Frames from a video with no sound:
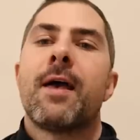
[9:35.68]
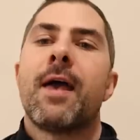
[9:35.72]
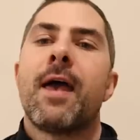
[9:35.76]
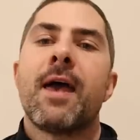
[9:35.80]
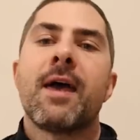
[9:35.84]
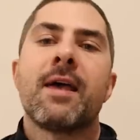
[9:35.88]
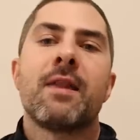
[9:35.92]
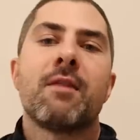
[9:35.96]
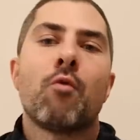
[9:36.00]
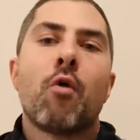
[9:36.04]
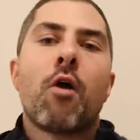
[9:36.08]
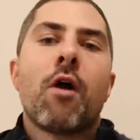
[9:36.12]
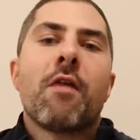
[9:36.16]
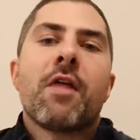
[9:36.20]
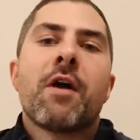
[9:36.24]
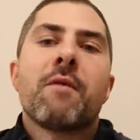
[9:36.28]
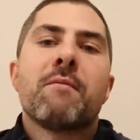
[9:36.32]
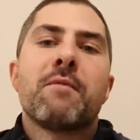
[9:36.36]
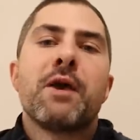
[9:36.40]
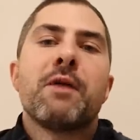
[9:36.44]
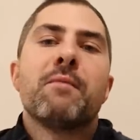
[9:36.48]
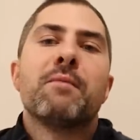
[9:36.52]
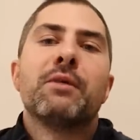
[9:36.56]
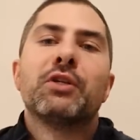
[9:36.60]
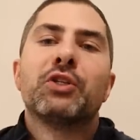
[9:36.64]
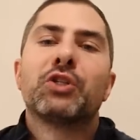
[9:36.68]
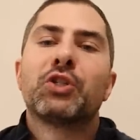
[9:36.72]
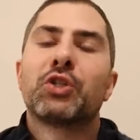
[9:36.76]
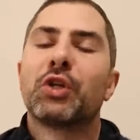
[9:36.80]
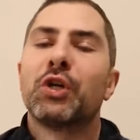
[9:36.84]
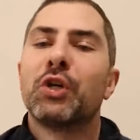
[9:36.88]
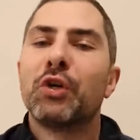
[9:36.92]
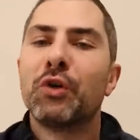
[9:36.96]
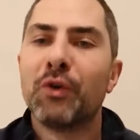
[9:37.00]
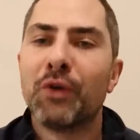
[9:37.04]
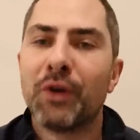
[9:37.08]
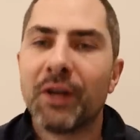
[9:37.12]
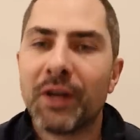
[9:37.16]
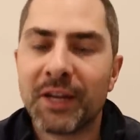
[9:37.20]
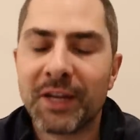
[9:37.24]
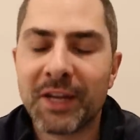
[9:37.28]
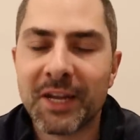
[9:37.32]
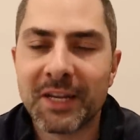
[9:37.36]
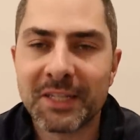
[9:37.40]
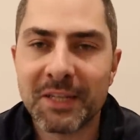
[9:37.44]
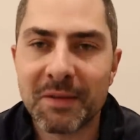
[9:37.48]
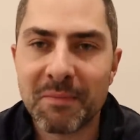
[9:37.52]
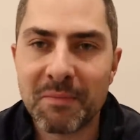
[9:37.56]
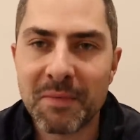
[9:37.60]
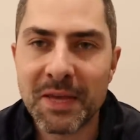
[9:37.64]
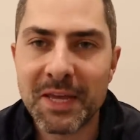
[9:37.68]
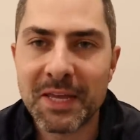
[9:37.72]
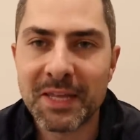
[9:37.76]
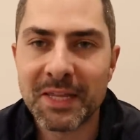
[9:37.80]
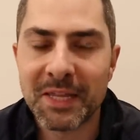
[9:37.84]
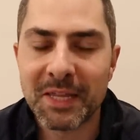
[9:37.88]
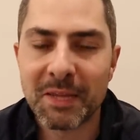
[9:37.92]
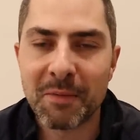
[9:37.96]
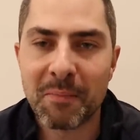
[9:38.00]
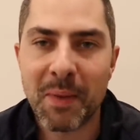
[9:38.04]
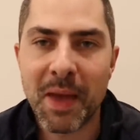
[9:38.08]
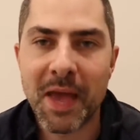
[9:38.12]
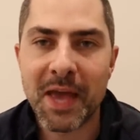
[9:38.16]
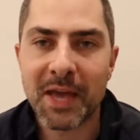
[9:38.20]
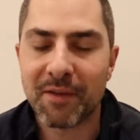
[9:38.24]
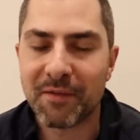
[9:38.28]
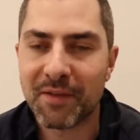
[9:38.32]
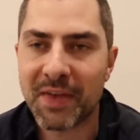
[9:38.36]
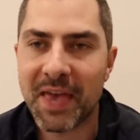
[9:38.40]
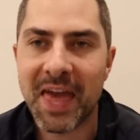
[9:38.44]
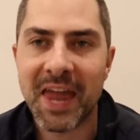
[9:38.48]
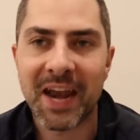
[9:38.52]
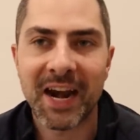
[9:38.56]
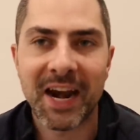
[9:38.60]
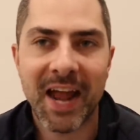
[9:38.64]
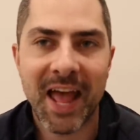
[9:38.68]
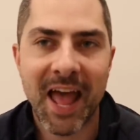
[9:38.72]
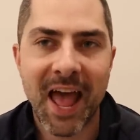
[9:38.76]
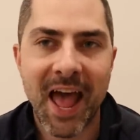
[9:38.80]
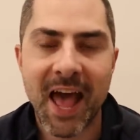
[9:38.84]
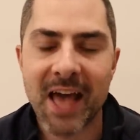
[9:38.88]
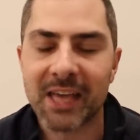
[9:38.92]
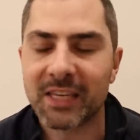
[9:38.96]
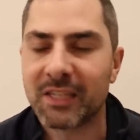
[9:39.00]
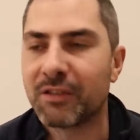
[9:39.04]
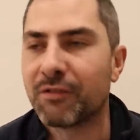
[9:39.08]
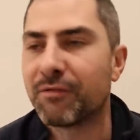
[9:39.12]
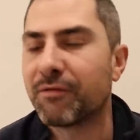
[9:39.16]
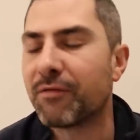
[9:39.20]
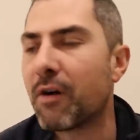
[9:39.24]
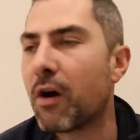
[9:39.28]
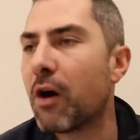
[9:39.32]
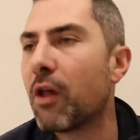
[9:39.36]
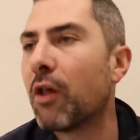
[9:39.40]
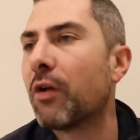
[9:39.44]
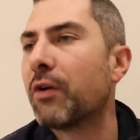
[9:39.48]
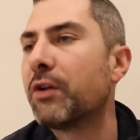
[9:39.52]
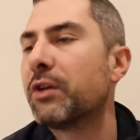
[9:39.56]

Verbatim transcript: and while that may be true, it doesn't mean that the Bank of Canada has to follow.